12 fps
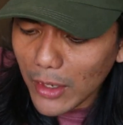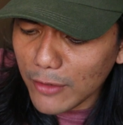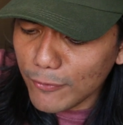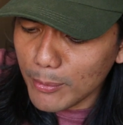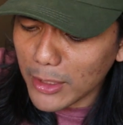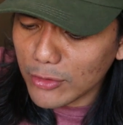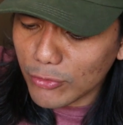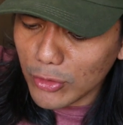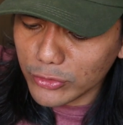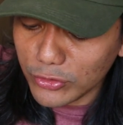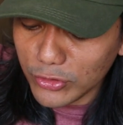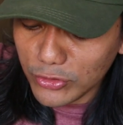And if you make the
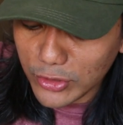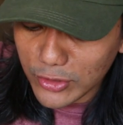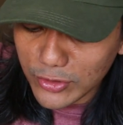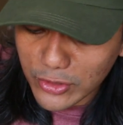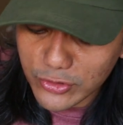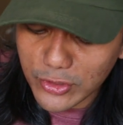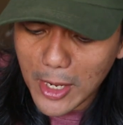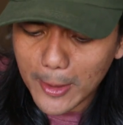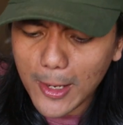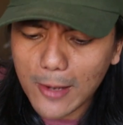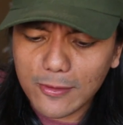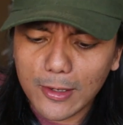wrong decision at such a
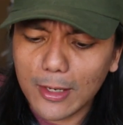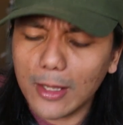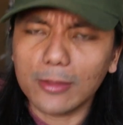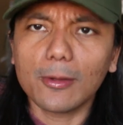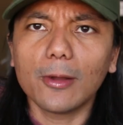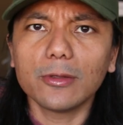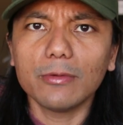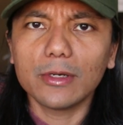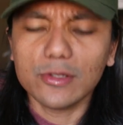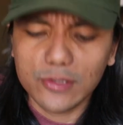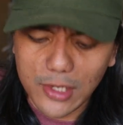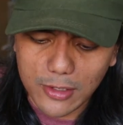young age, and then later on you
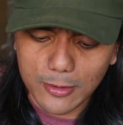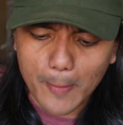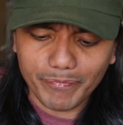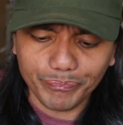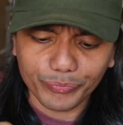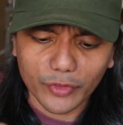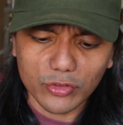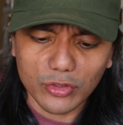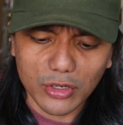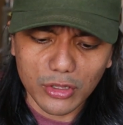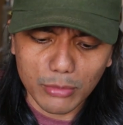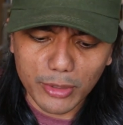want to change, it's
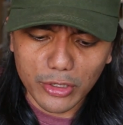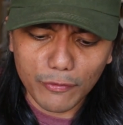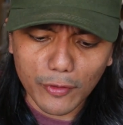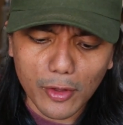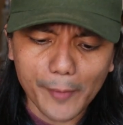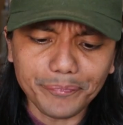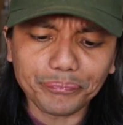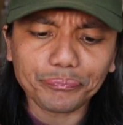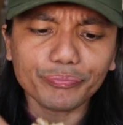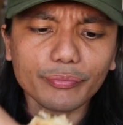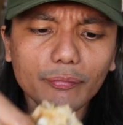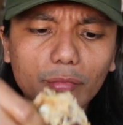a little bit difficult.
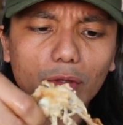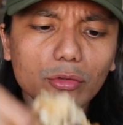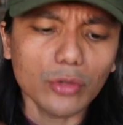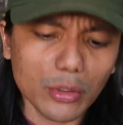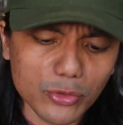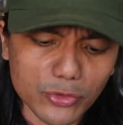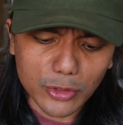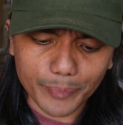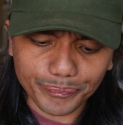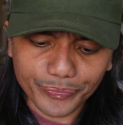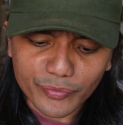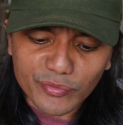So it
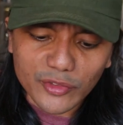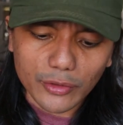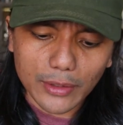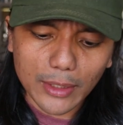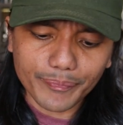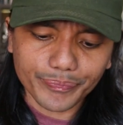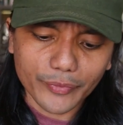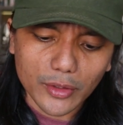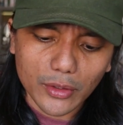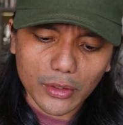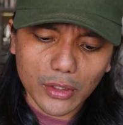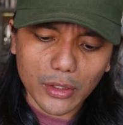good, right?
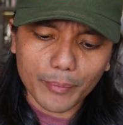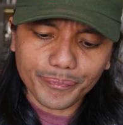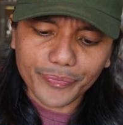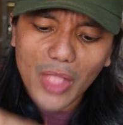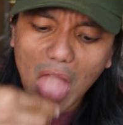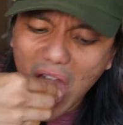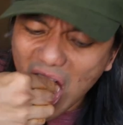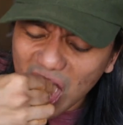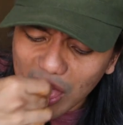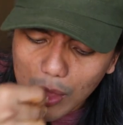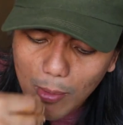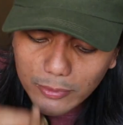
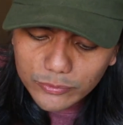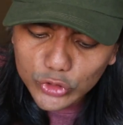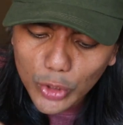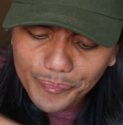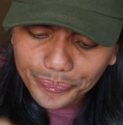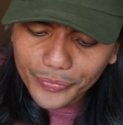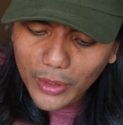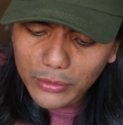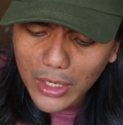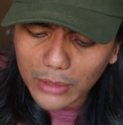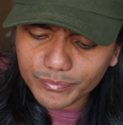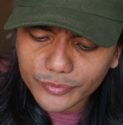So
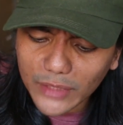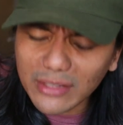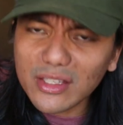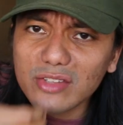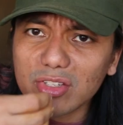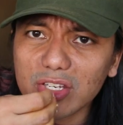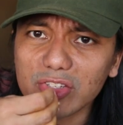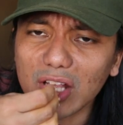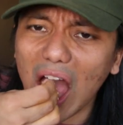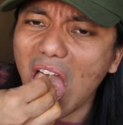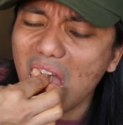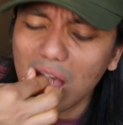yeah, I think he's a
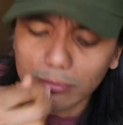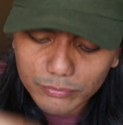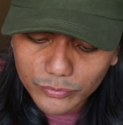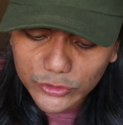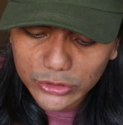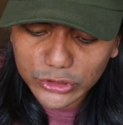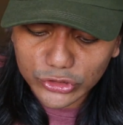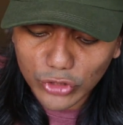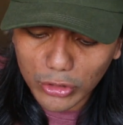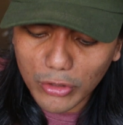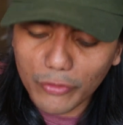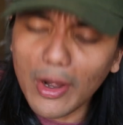decent guy. He's
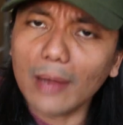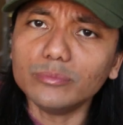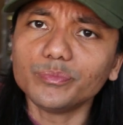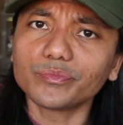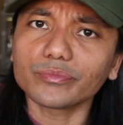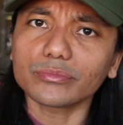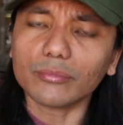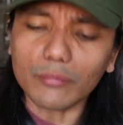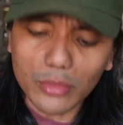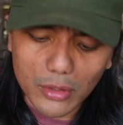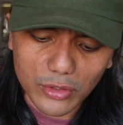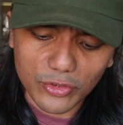not corrupt.
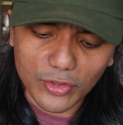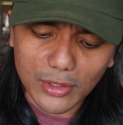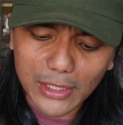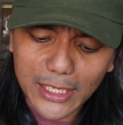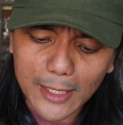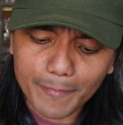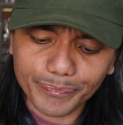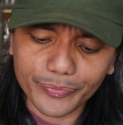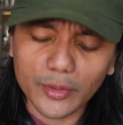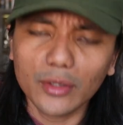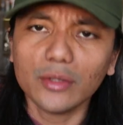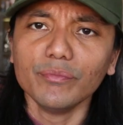He's clean.
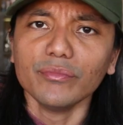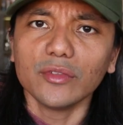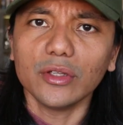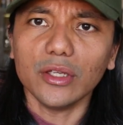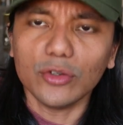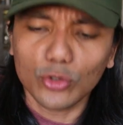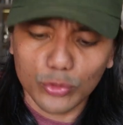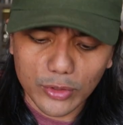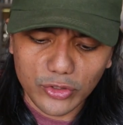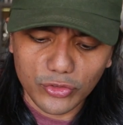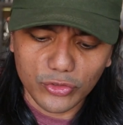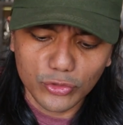He knows
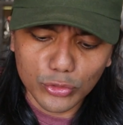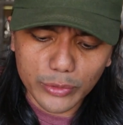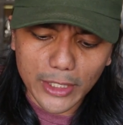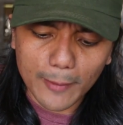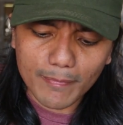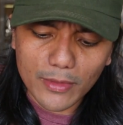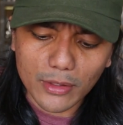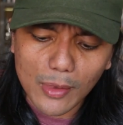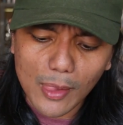what he's doing.